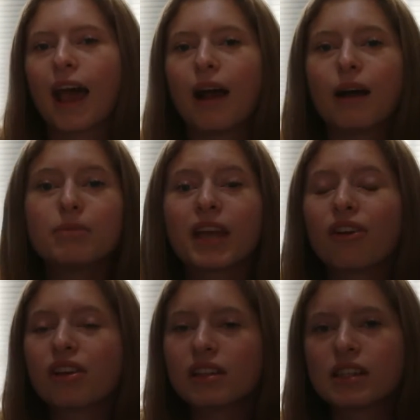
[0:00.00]
I'm
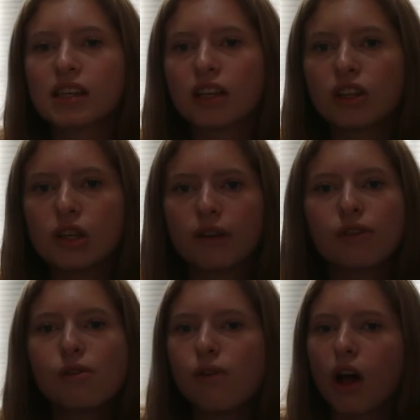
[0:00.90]
guaranteeing you,
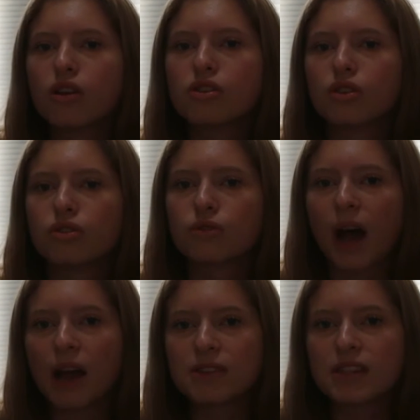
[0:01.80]
if you follow those
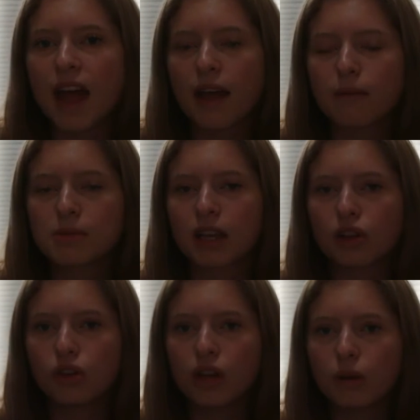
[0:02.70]
5 steps,
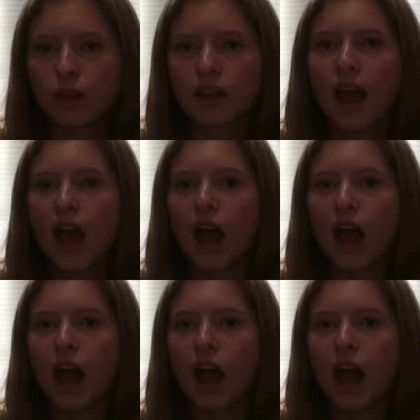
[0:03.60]
including with